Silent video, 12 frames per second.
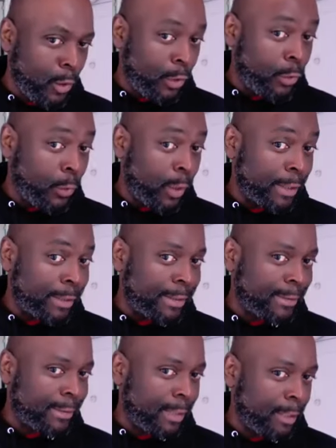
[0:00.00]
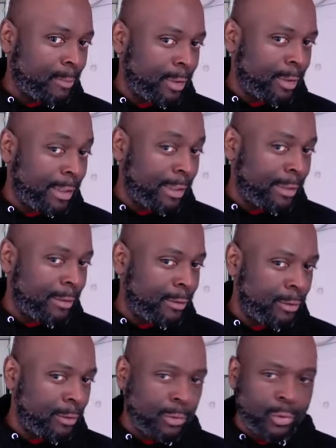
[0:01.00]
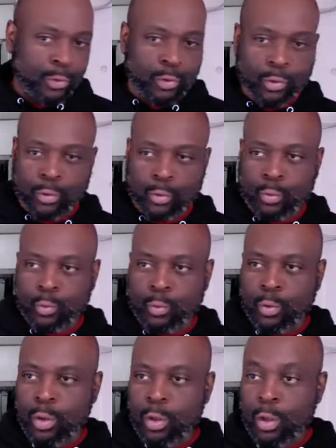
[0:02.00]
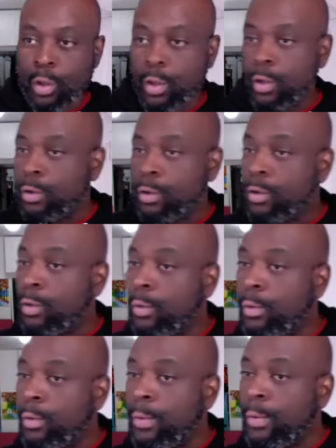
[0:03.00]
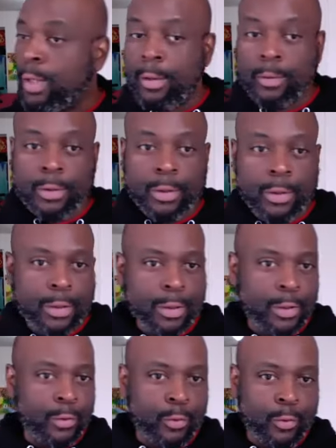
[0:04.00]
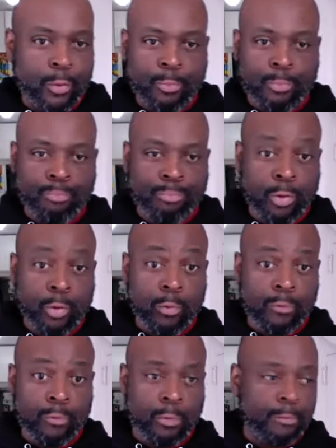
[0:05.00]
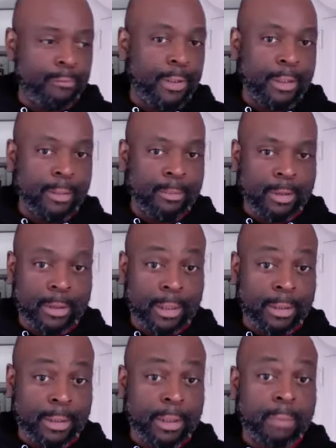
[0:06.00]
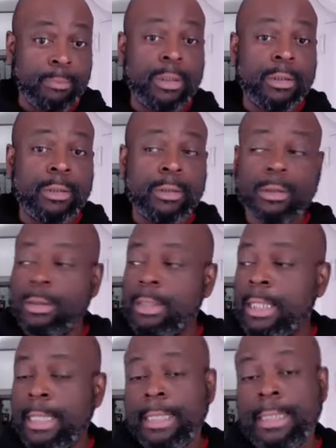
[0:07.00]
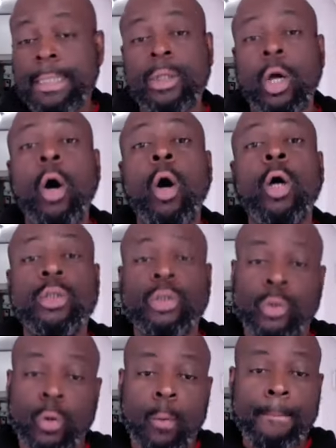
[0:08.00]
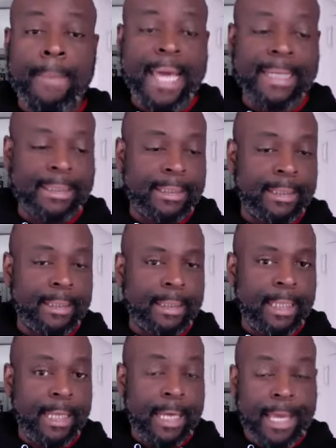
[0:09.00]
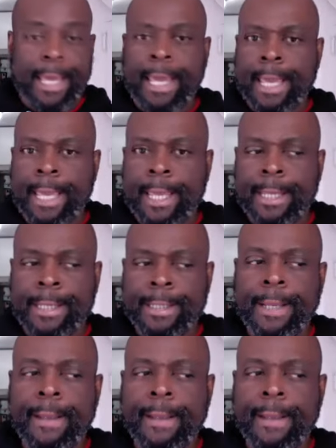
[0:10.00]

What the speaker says: Your assignment is to go around in your beautiful environment and take pictures in automatic and